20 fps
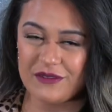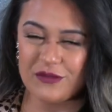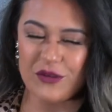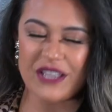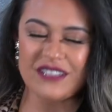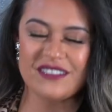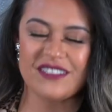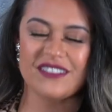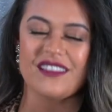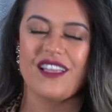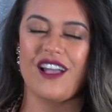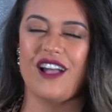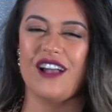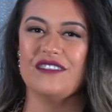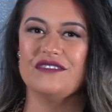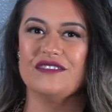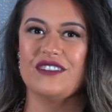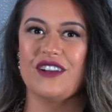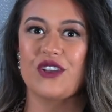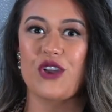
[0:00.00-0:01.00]
Rest in
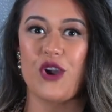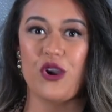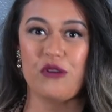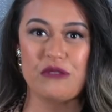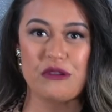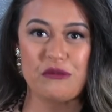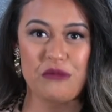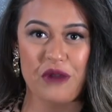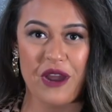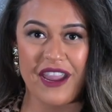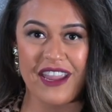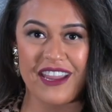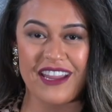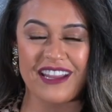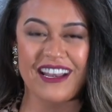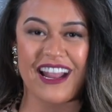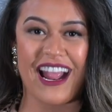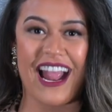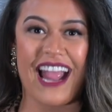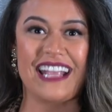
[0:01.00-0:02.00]
love, Kobe
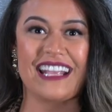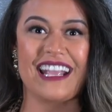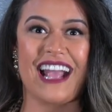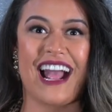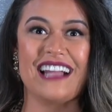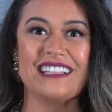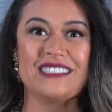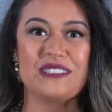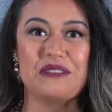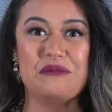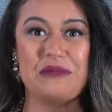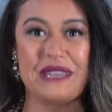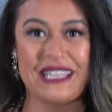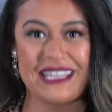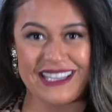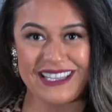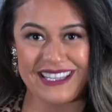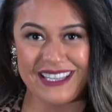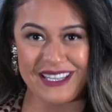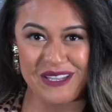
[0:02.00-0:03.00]
Bryant. I got to meet
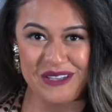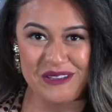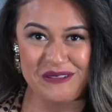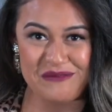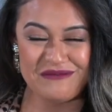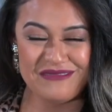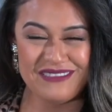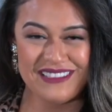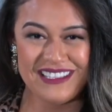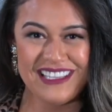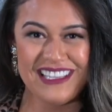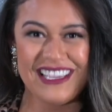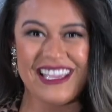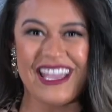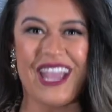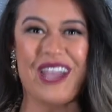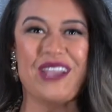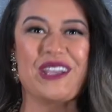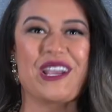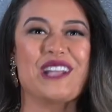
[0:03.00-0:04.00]
him.
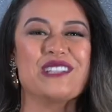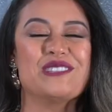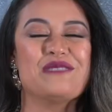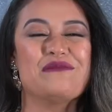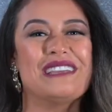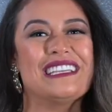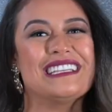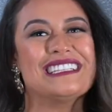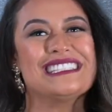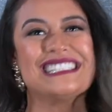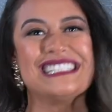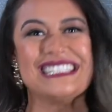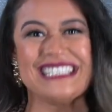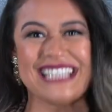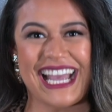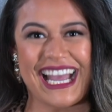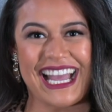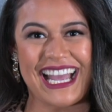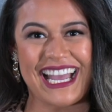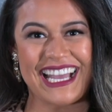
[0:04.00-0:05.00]
I got to meet his
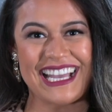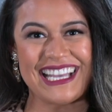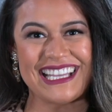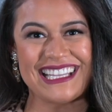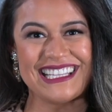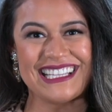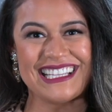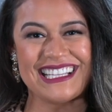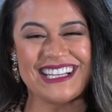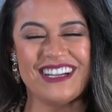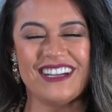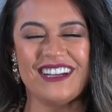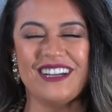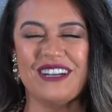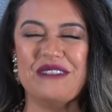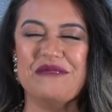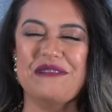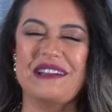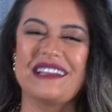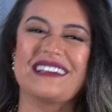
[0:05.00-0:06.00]
dad.
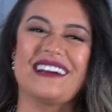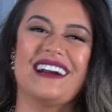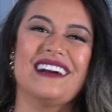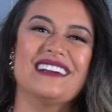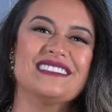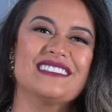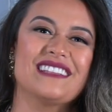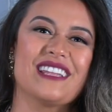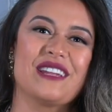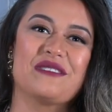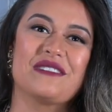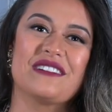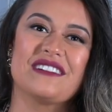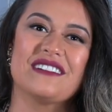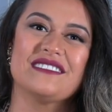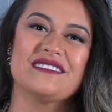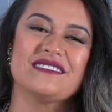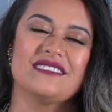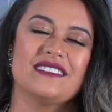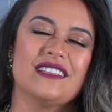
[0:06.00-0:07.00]
Oh my gosh,
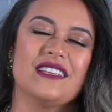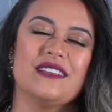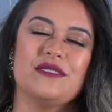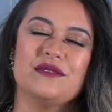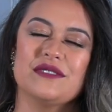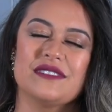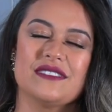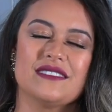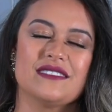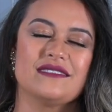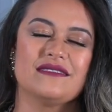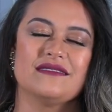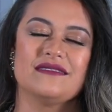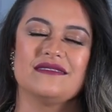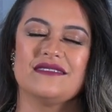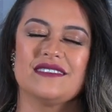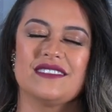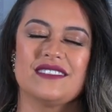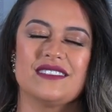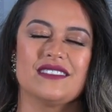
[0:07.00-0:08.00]
he was
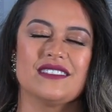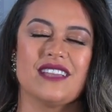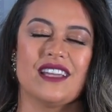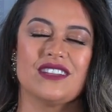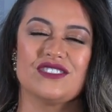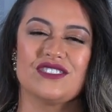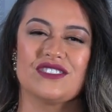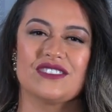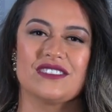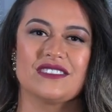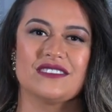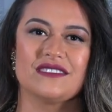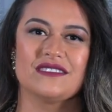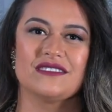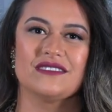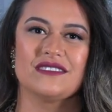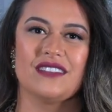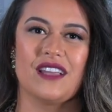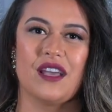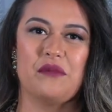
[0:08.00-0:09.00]
such
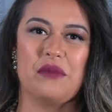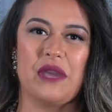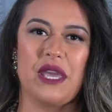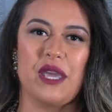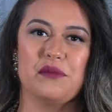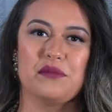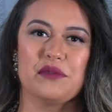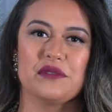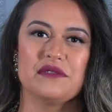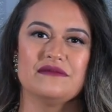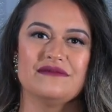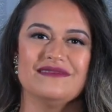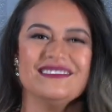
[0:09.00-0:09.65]
a babe.